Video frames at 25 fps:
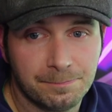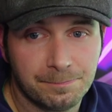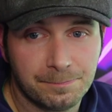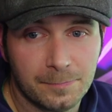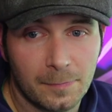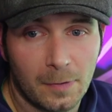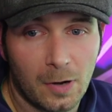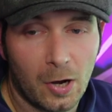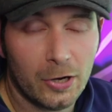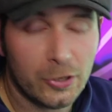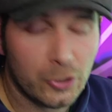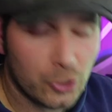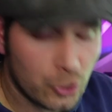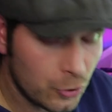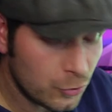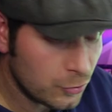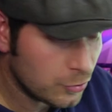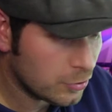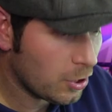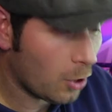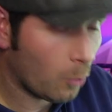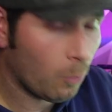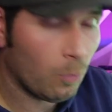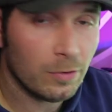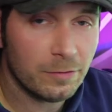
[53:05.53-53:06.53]
I could
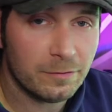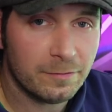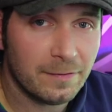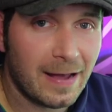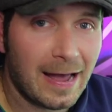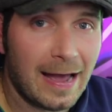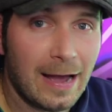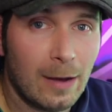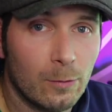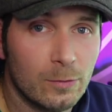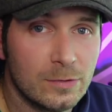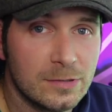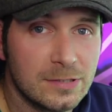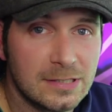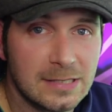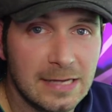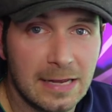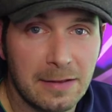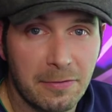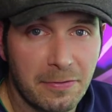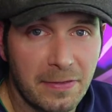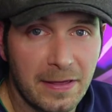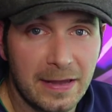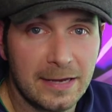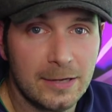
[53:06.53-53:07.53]
go on for hours
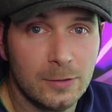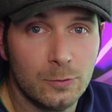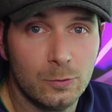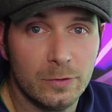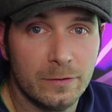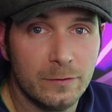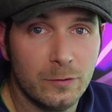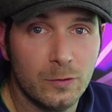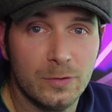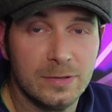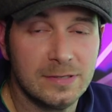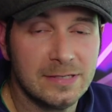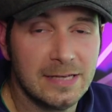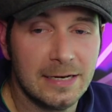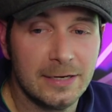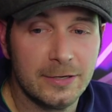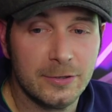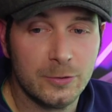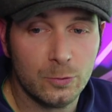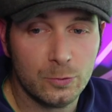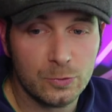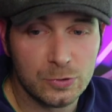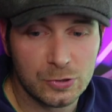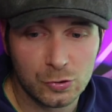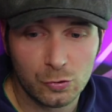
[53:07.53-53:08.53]
thanking all of you and telling
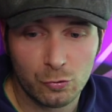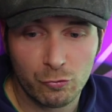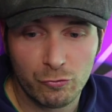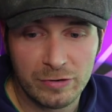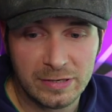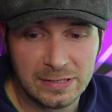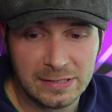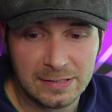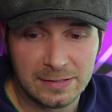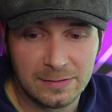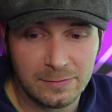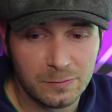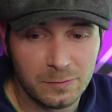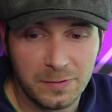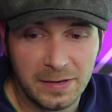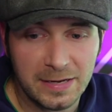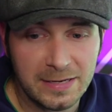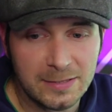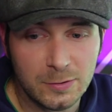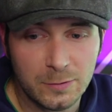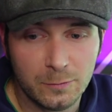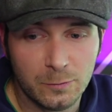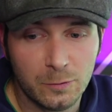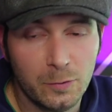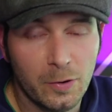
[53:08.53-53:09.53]
your stories,
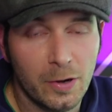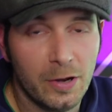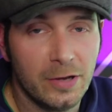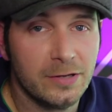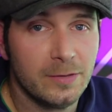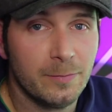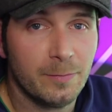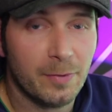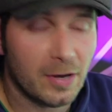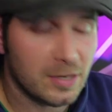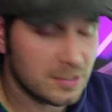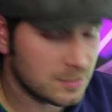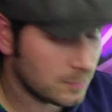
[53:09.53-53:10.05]
things you've all heard in the past. I